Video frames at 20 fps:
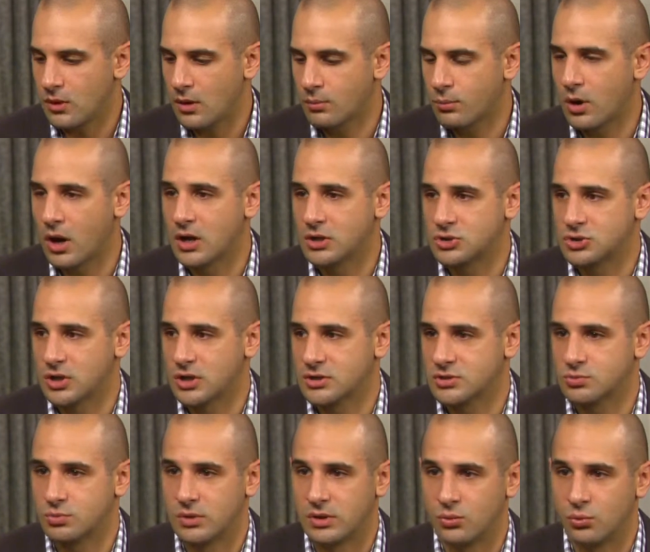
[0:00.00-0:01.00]

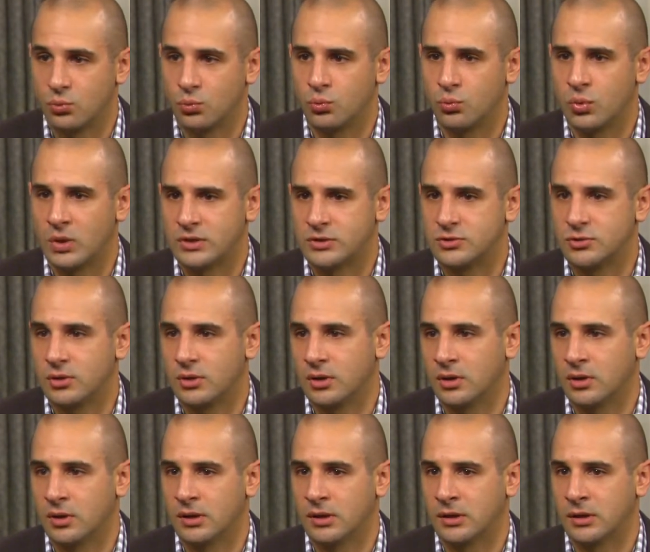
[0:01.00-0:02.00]
projects, we went to a,
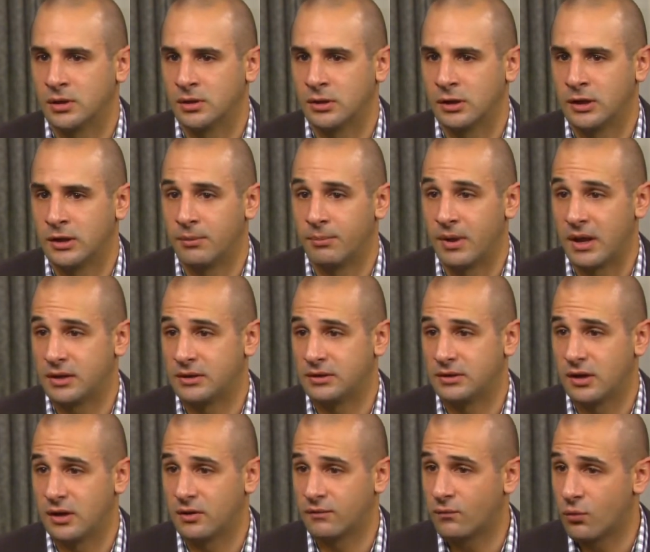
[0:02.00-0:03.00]
a, an
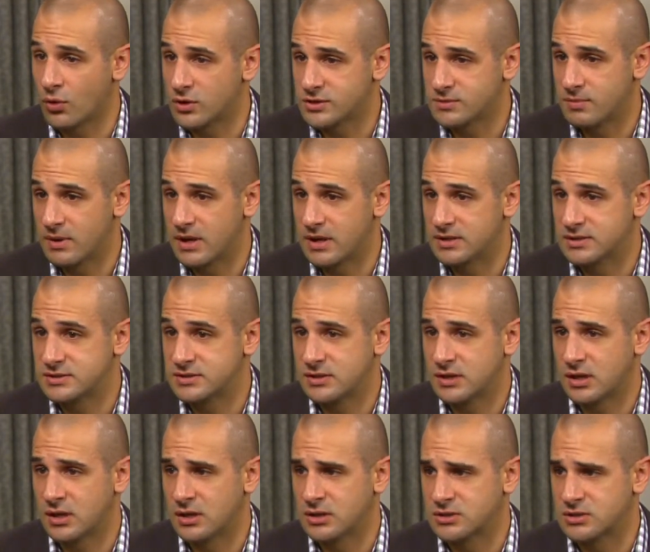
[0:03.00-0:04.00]
abandoned Air Force base mm -hmm.
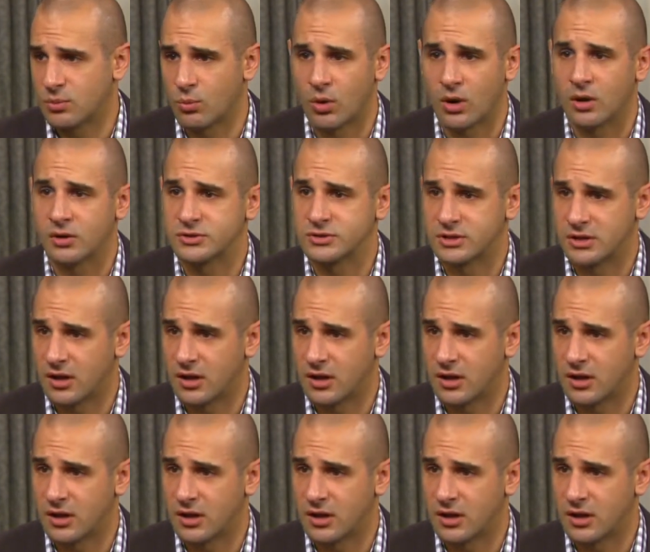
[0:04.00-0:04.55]
uh, somewhere else in